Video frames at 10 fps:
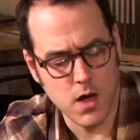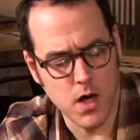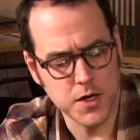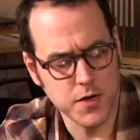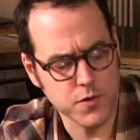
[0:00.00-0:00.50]

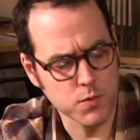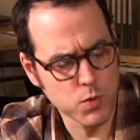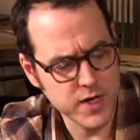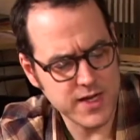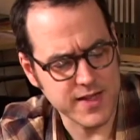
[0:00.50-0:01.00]
Another
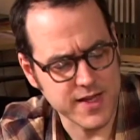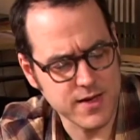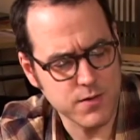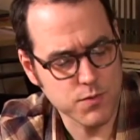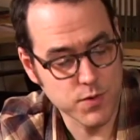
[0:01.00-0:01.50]
really,
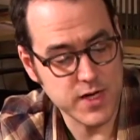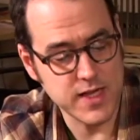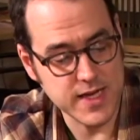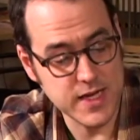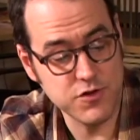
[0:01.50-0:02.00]

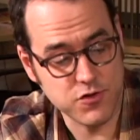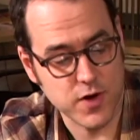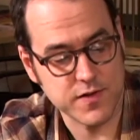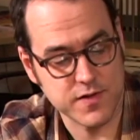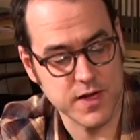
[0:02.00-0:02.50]
really
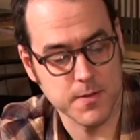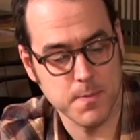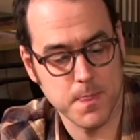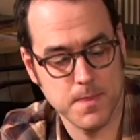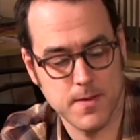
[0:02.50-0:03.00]
interesting
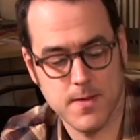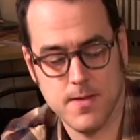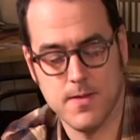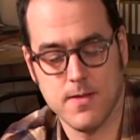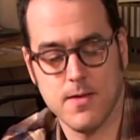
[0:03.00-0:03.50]

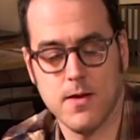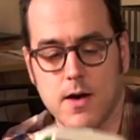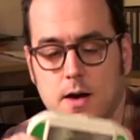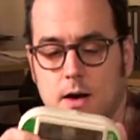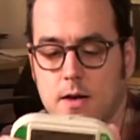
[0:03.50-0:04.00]

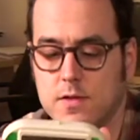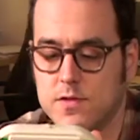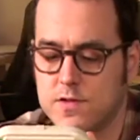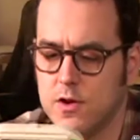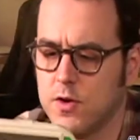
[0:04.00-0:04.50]

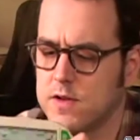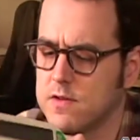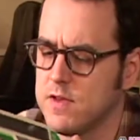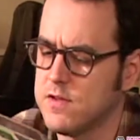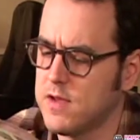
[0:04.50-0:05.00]
series of
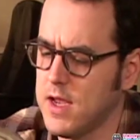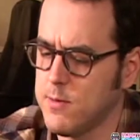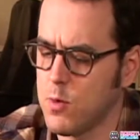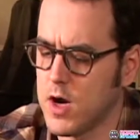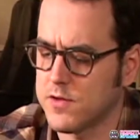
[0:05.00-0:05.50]
these Game
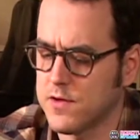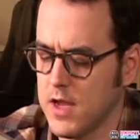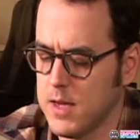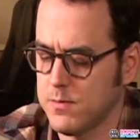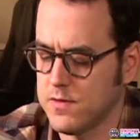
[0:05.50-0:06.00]
Watch
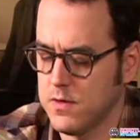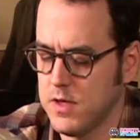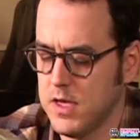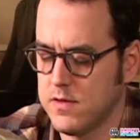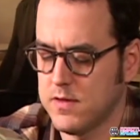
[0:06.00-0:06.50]
games
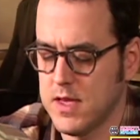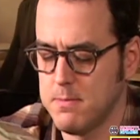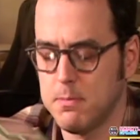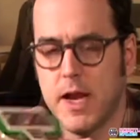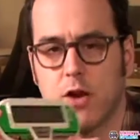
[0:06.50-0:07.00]
is the
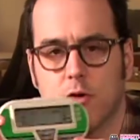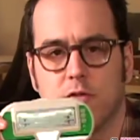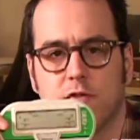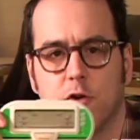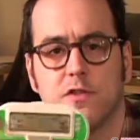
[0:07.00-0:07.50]
Micro
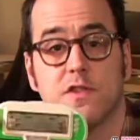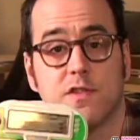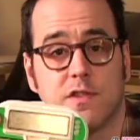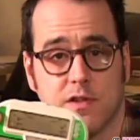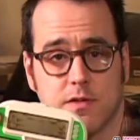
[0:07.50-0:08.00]
Versus
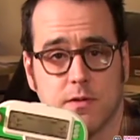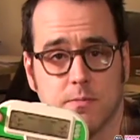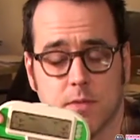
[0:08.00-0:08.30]
system.